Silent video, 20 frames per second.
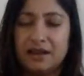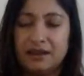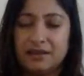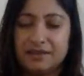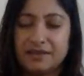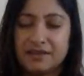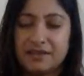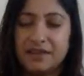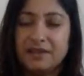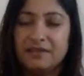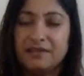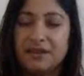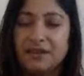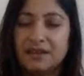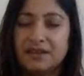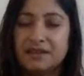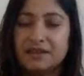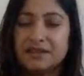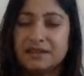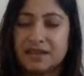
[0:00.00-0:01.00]

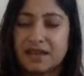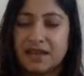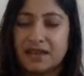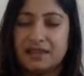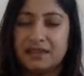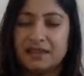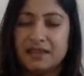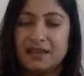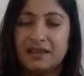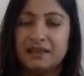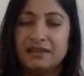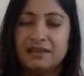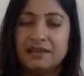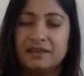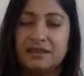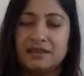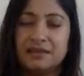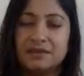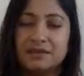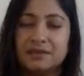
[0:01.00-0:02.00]
series and then
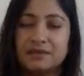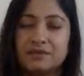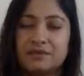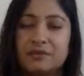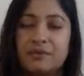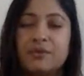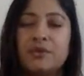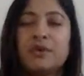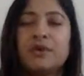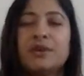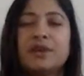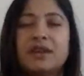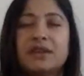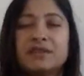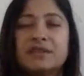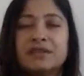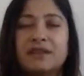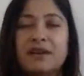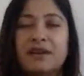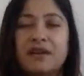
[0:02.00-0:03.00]
this 4
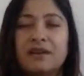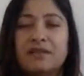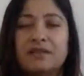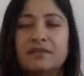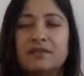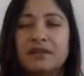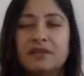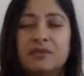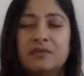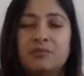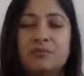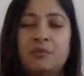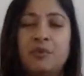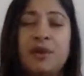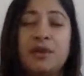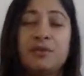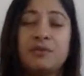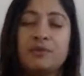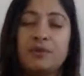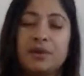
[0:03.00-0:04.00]
days of
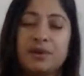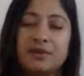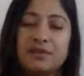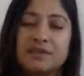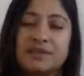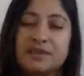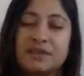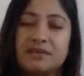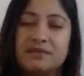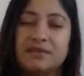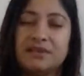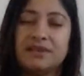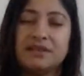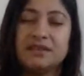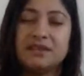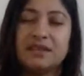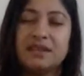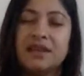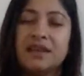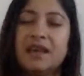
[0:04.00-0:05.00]
breathwork
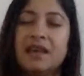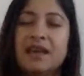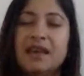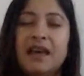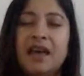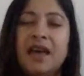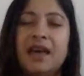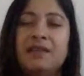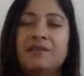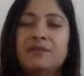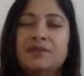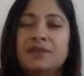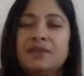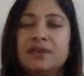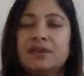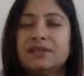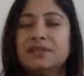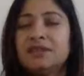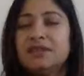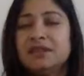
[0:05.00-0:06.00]
series, and we
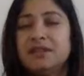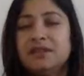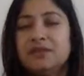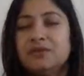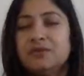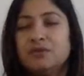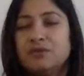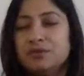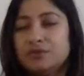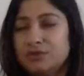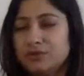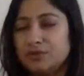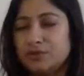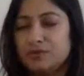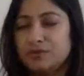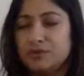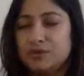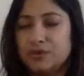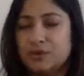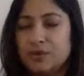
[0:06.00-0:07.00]
continue to do
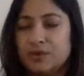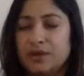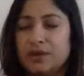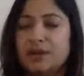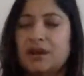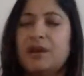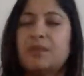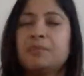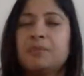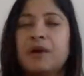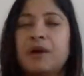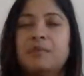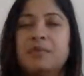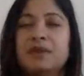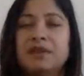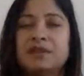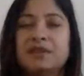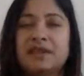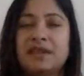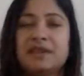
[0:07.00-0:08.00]
so in
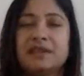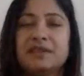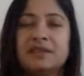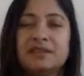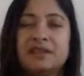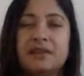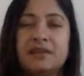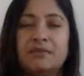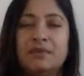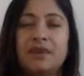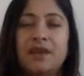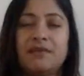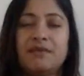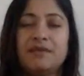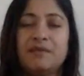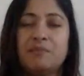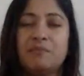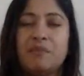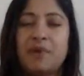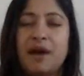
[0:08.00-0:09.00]
upcoming days. We have
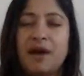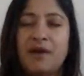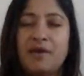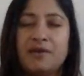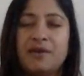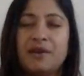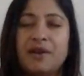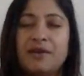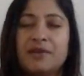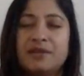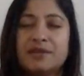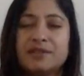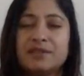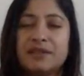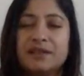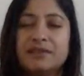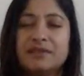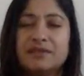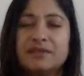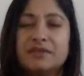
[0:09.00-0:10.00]
empowered
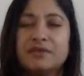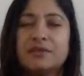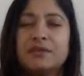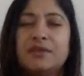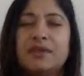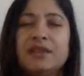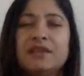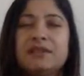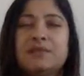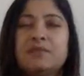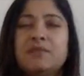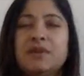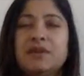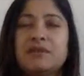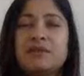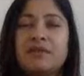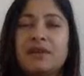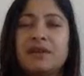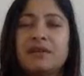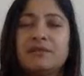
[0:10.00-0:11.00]
ourselves, so let's be
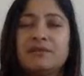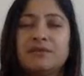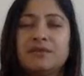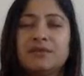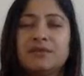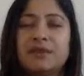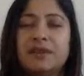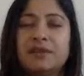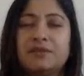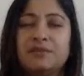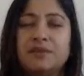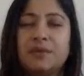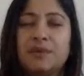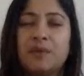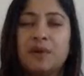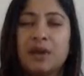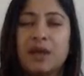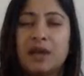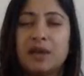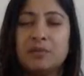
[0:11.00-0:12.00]
grateful that we
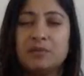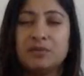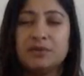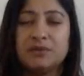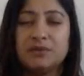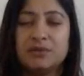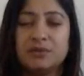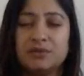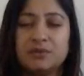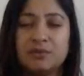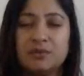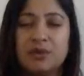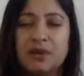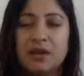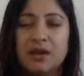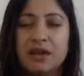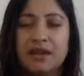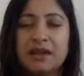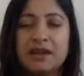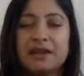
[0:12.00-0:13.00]
were able to
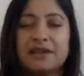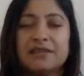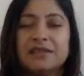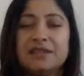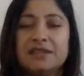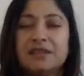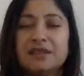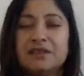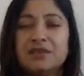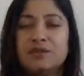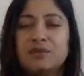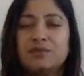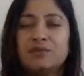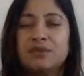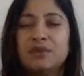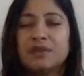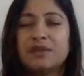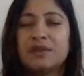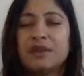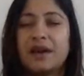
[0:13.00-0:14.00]
continue
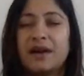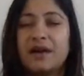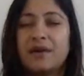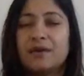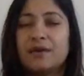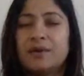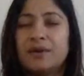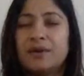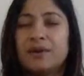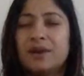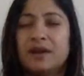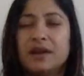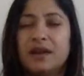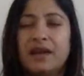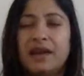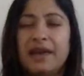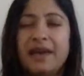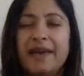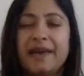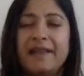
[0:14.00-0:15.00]
with our
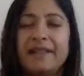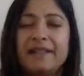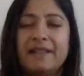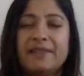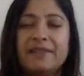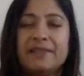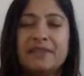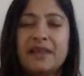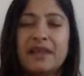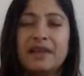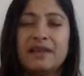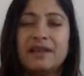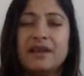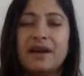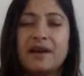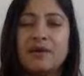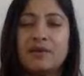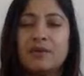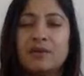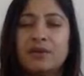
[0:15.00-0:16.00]
health and
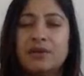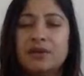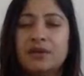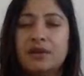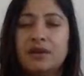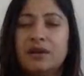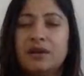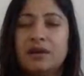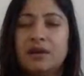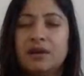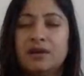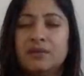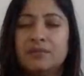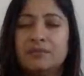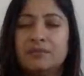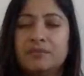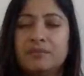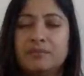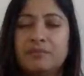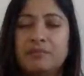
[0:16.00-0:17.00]
our
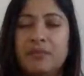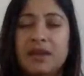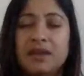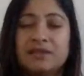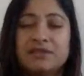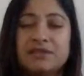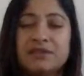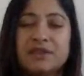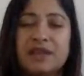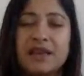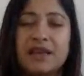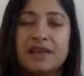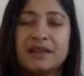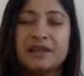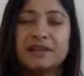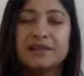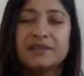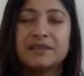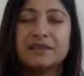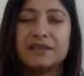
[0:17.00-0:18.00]
mental
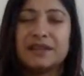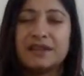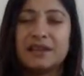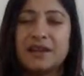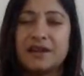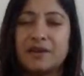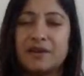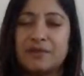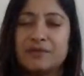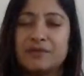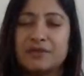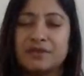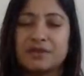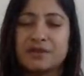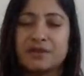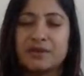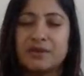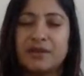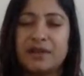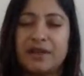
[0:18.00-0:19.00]
health and our
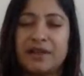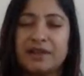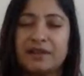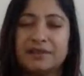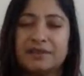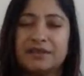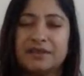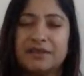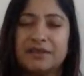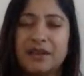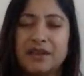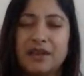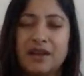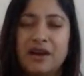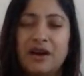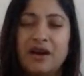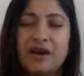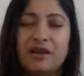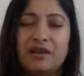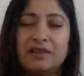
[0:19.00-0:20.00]
physical health.
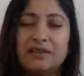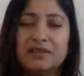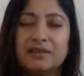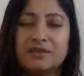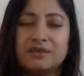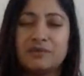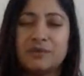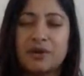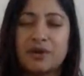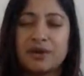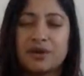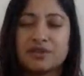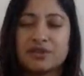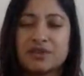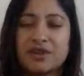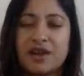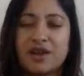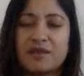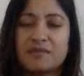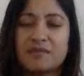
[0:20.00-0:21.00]
All these
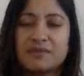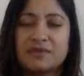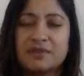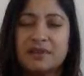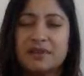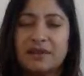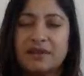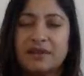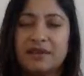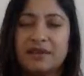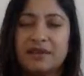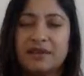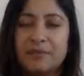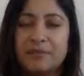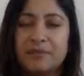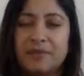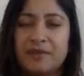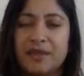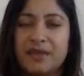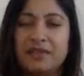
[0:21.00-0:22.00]
workshops
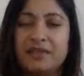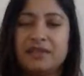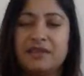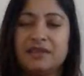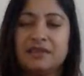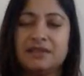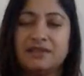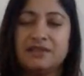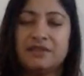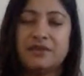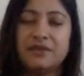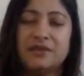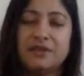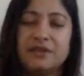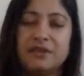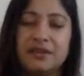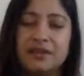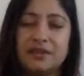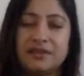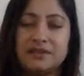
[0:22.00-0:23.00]
in these
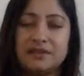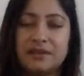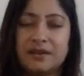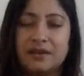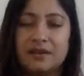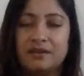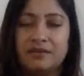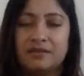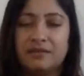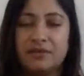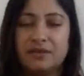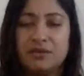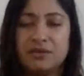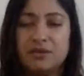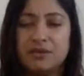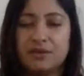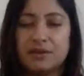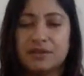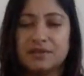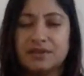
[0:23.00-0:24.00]
30 days of
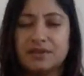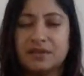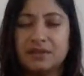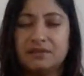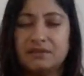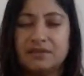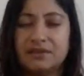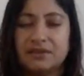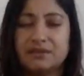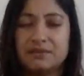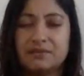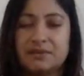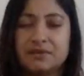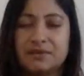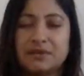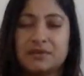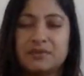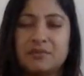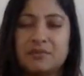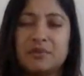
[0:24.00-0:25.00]
yoga series
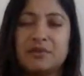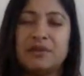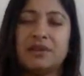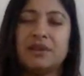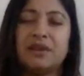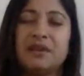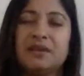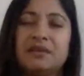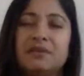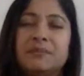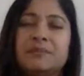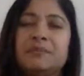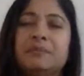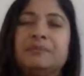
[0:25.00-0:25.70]
was completed.